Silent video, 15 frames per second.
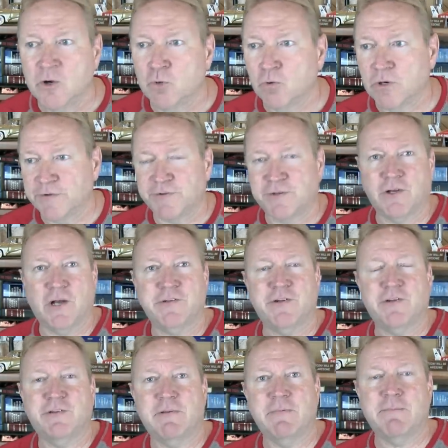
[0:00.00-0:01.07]
We're
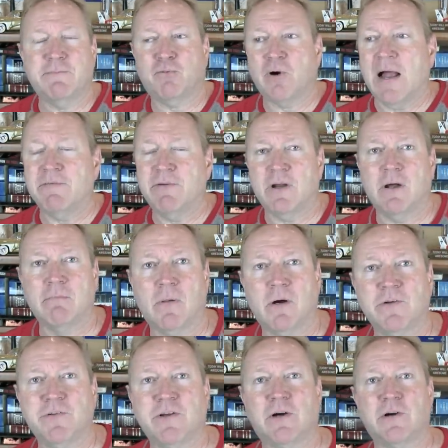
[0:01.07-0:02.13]
discussing something private
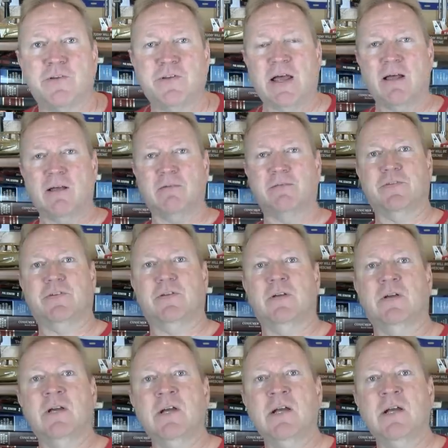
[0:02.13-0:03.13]
amongst ourselves.